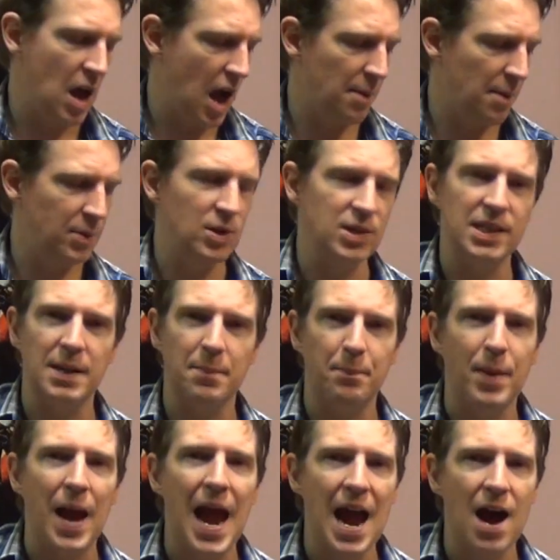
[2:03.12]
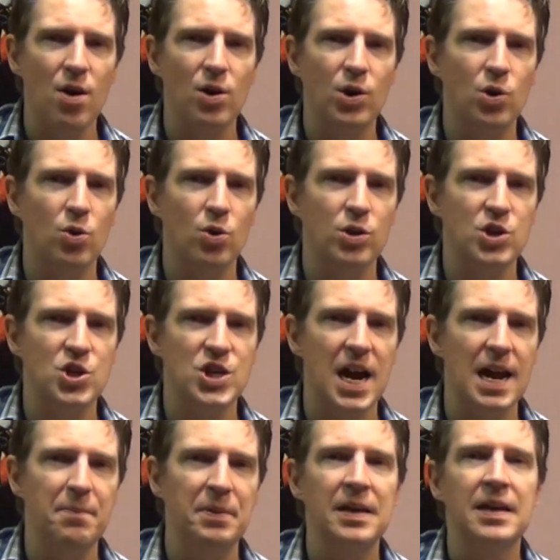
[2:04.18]
I'm using a power chord
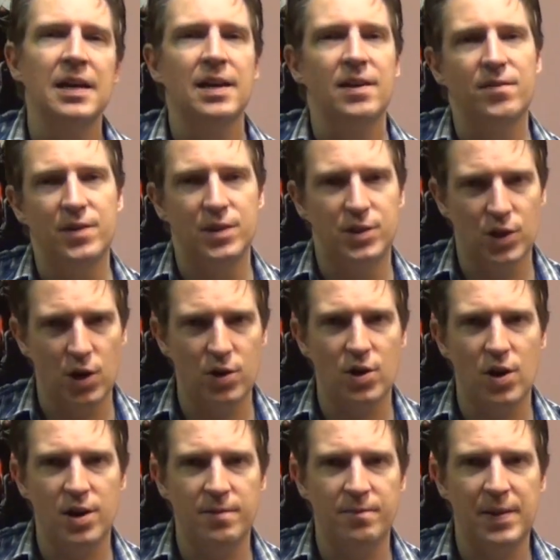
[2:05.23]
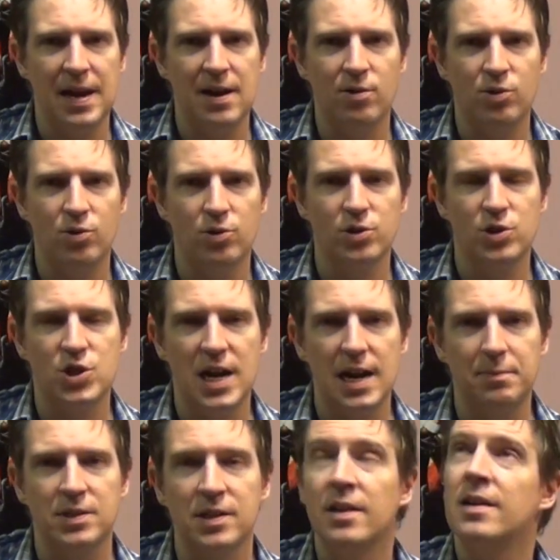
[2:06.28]
shape. If you don't know your power chord
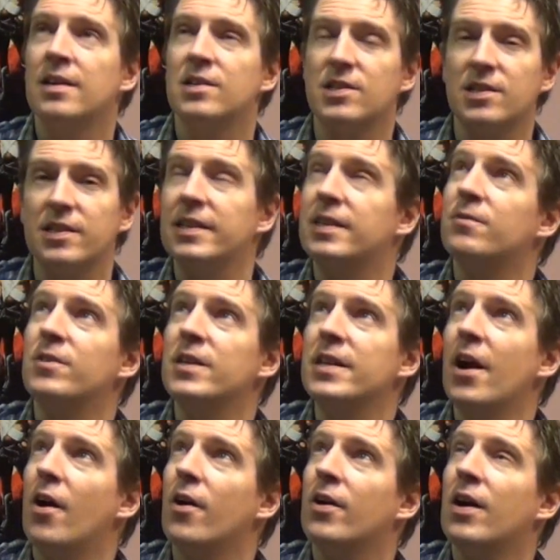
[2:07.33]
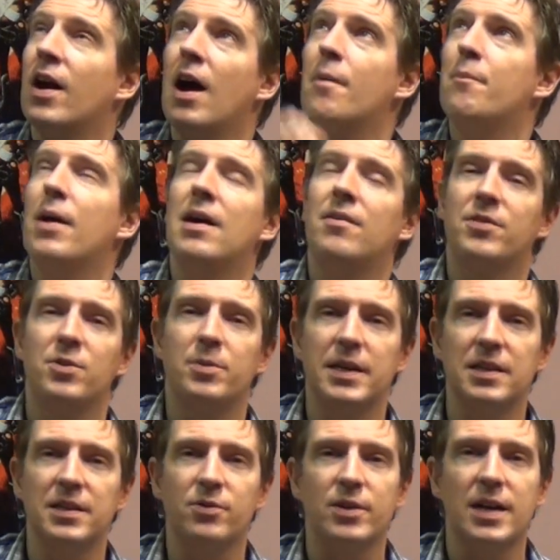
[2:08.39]
shapes, just click the video above. There'll be
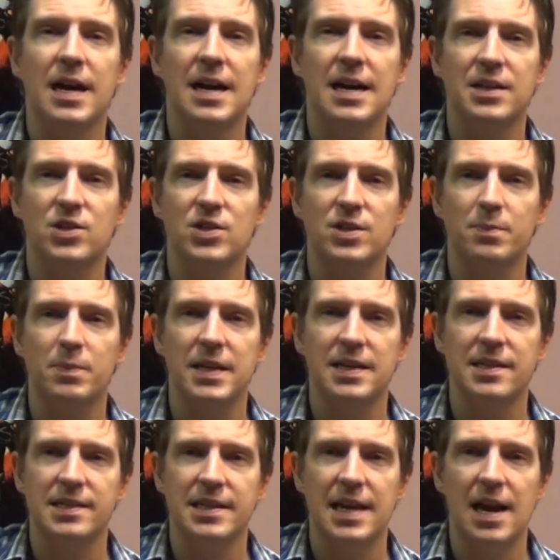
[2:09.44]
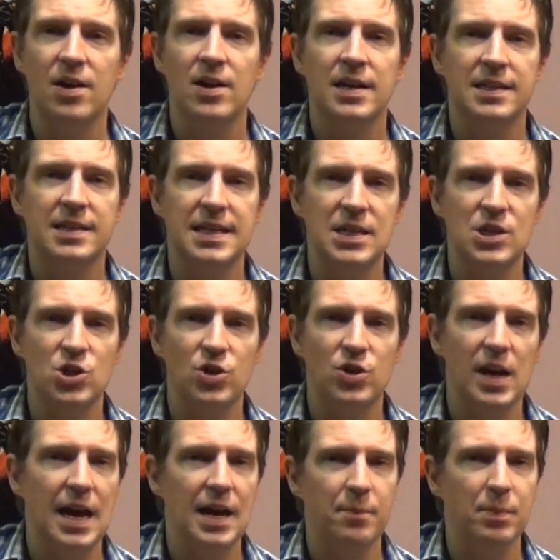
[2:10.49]
a little card just appears now teaching you
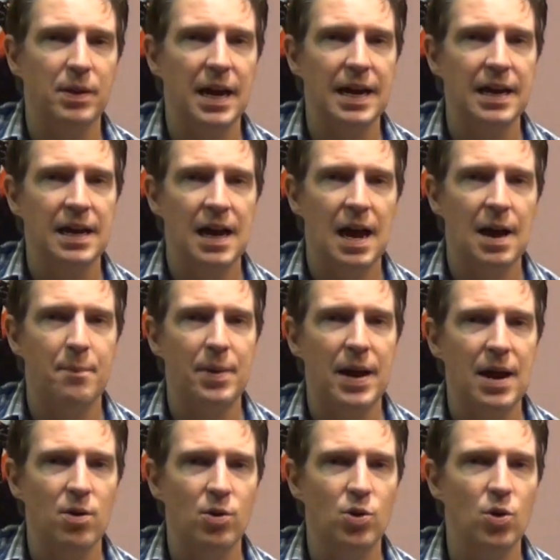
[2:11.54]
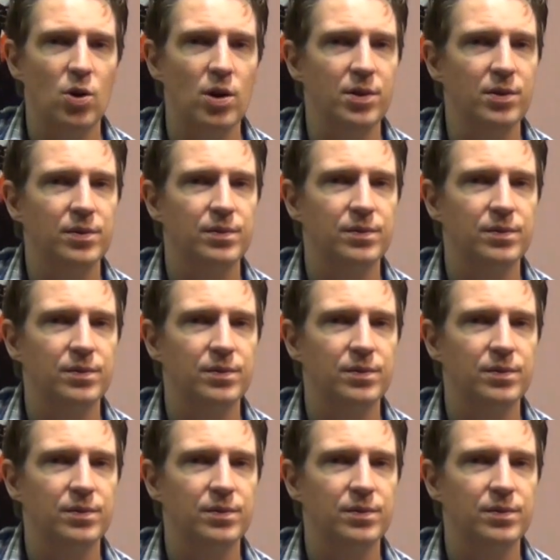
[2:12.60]
how to play a power chord.